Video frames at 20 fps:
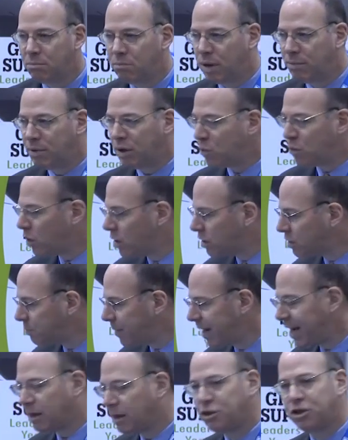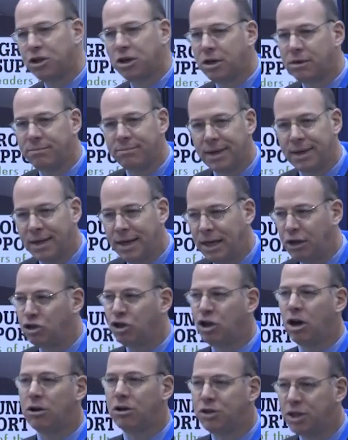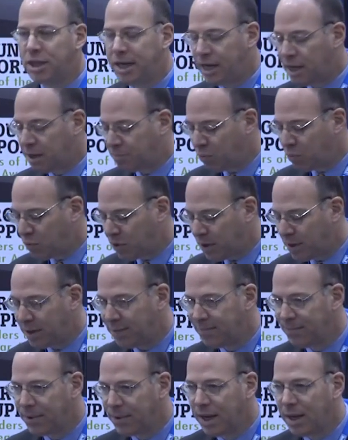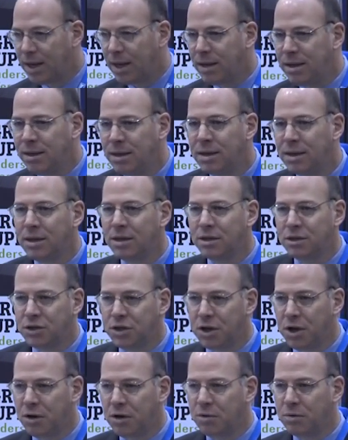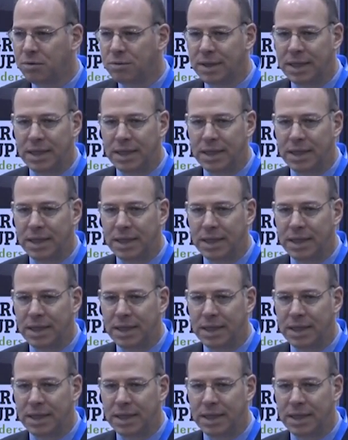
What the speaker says: public works manager in charge of the airport. So